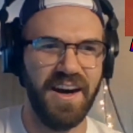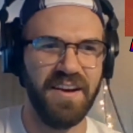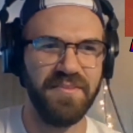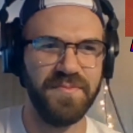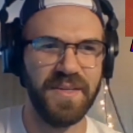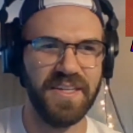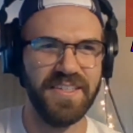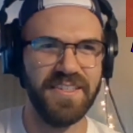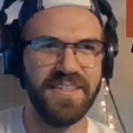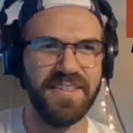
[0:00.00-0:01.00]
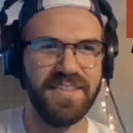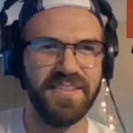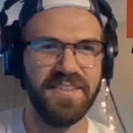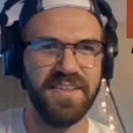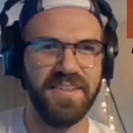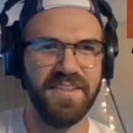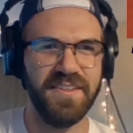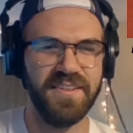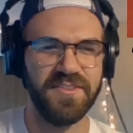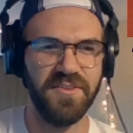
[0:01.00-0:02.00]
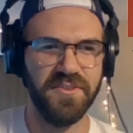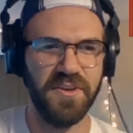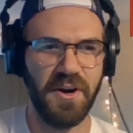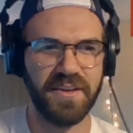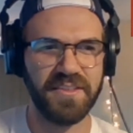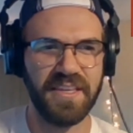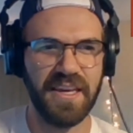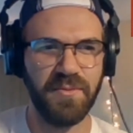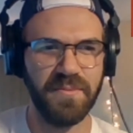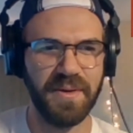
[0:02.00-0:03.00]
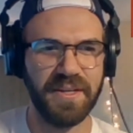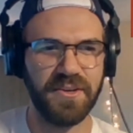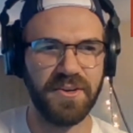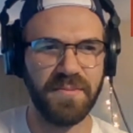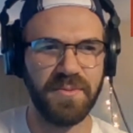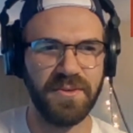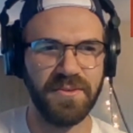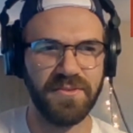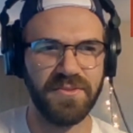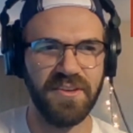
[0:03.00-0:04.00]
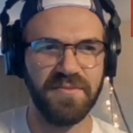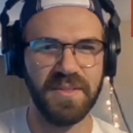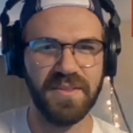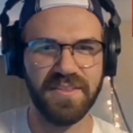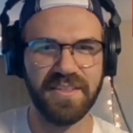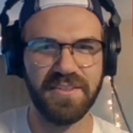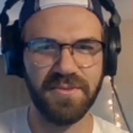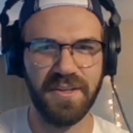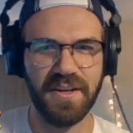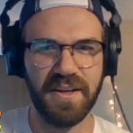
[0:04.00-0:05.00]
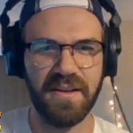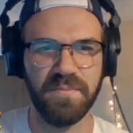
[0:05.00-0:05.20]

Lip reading: I've so the aux cable in my car broke, so I've been listening to a lot of